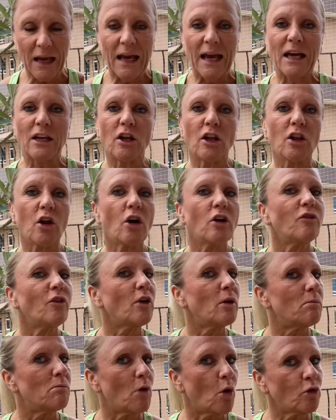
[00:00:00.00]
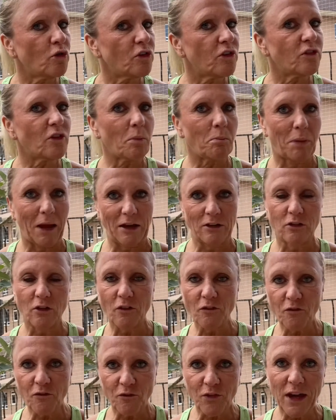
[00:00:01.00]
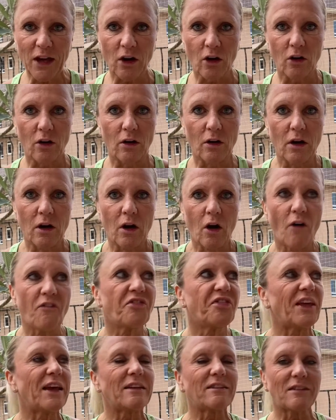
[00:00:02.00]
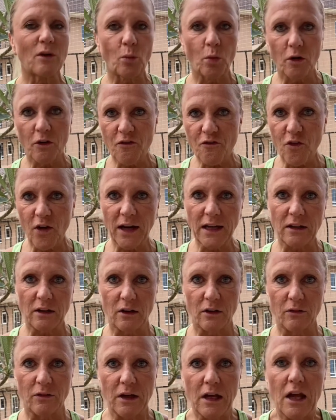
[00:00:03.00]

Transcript: And a lot of our emotions are based on fear of things that we're afraid of.